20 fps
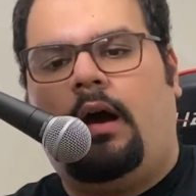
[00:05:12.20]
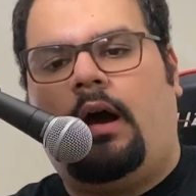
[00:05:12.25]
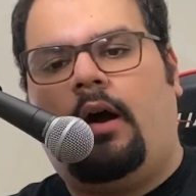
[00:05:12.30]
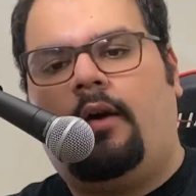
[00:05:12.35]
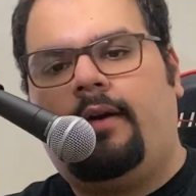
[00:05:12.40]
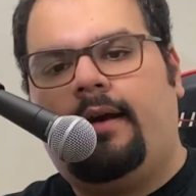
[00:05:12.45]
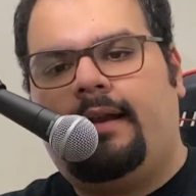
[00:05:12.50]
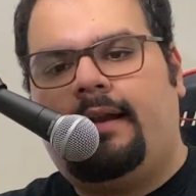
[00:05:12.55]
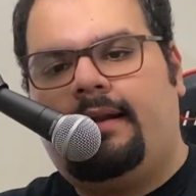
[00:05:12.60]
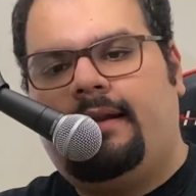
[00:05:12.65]

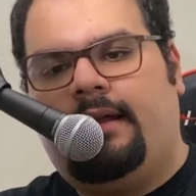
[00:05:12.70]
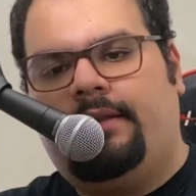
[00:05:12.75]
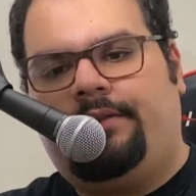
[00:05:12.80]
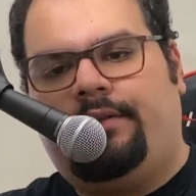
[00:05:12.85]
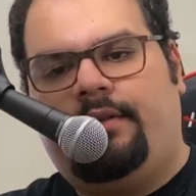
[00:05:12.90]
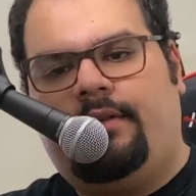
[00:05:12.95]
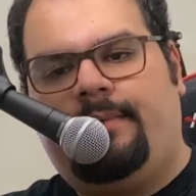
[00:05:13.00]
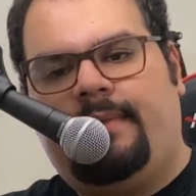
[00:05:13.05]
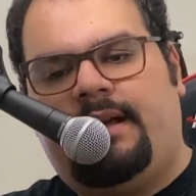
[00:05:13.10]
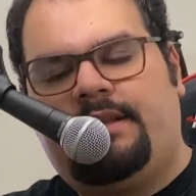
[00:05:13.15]
Alright, and now
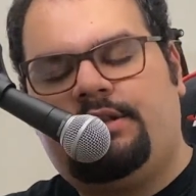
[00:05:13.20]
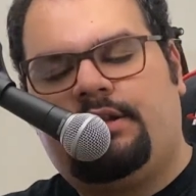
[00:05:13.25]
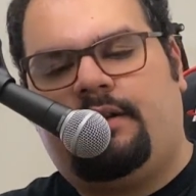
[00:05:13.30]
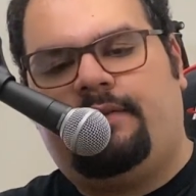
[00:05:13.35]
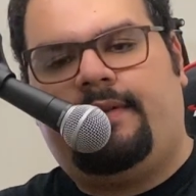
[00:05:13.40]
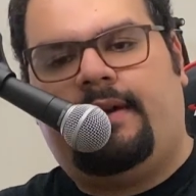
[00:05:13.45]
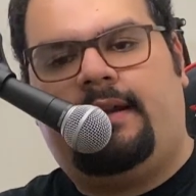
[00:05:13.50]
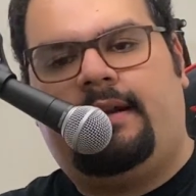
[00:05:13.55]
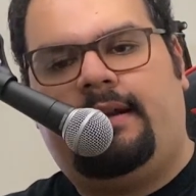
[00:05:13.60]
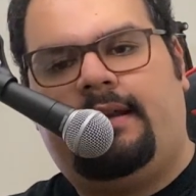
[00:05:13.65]
through the magic
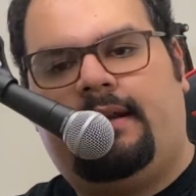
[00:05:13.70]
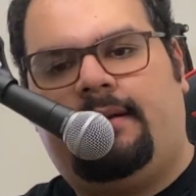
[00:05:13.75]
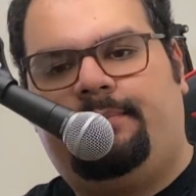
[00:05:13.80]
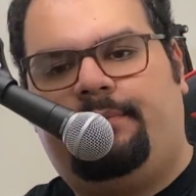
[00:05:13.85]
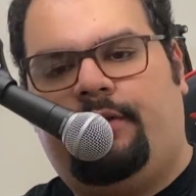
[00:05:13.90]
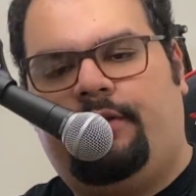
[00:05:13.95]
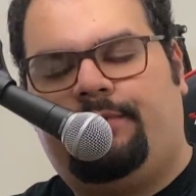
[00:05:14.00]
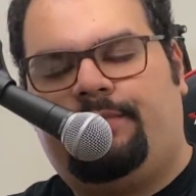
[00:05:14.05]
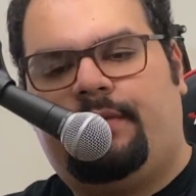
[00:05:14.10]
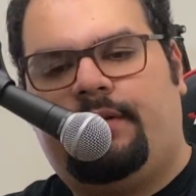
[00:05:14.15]
of editing and
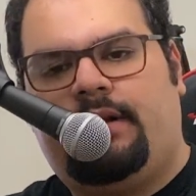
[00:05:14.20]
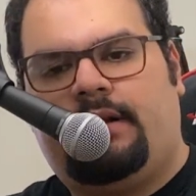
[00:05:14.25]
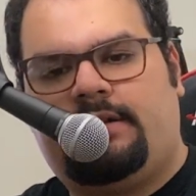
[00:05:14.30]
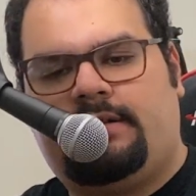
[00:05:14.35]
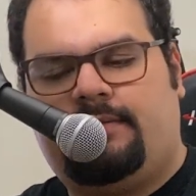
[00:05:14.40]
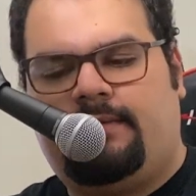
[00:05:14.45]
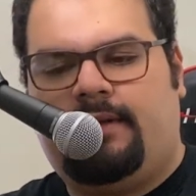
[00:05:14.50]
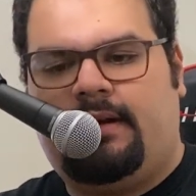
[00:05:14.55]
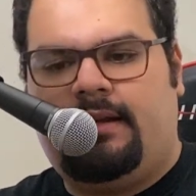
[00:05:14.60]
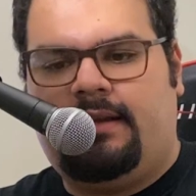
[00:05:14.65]

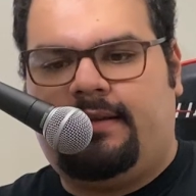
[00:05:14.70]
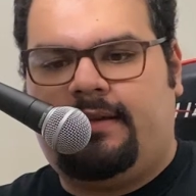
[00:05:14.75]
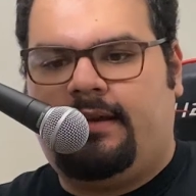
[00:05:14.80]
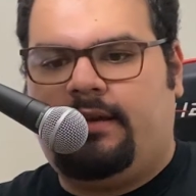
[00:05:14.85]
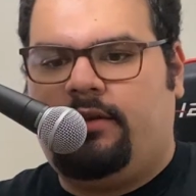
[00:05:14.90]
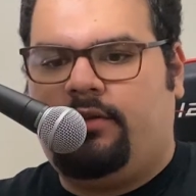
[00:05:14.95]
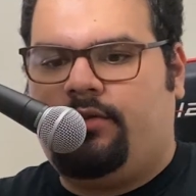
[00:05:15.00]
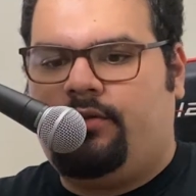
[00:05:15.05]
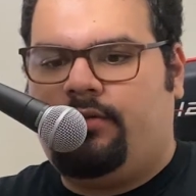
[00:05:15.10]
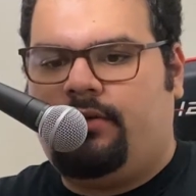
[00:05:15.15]
post-production, we're going to
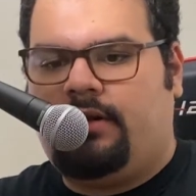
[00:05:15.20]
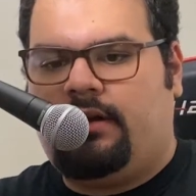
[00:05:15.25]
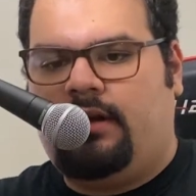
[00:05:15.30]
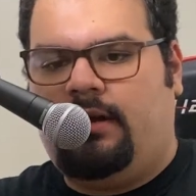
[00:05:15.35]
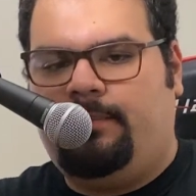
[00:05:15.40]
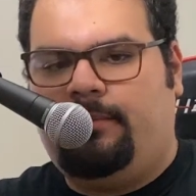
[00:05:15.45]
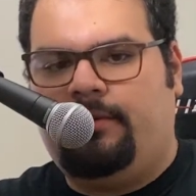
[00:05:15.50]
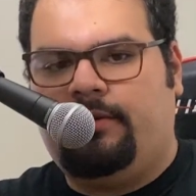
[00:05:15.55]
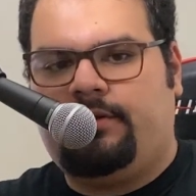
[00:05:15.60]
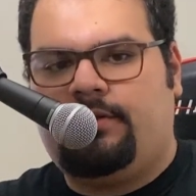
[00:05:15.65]
take you through a
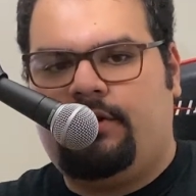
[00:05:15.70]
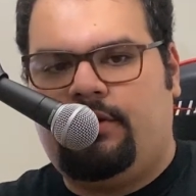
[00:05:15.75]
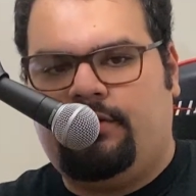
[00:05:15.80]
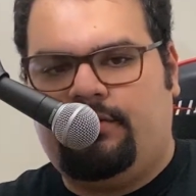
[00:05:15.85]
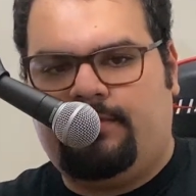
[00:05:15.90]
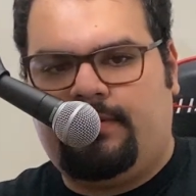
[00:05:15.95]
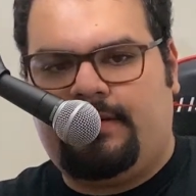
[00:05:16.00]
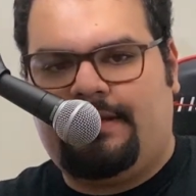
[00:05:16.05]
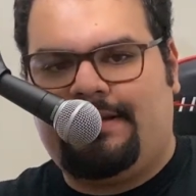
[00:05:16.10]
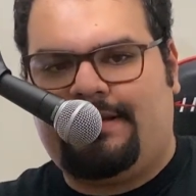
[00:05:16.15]
couple
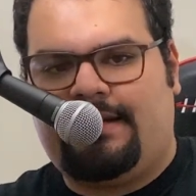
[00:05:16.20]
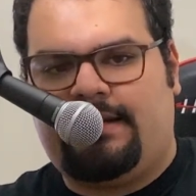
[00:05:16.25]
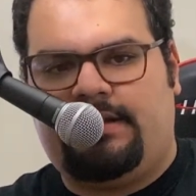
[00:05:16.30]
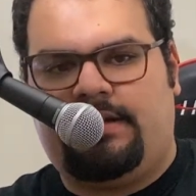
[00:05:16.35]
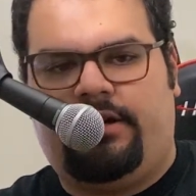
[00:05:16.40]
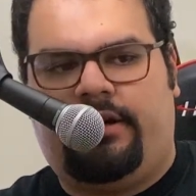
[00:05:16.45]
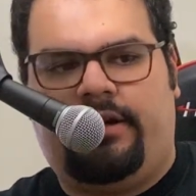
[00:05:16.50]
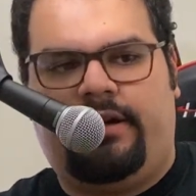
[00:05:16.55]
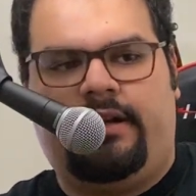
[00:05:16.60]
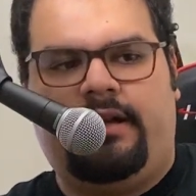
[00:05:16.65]
tones with this
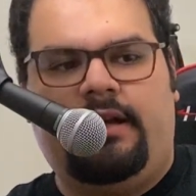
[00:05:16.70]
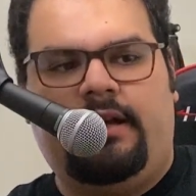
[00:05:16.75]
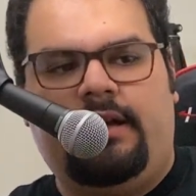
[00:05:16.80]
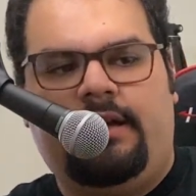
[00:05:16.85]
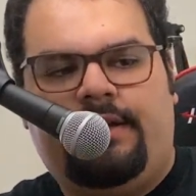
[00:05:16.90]
guitar.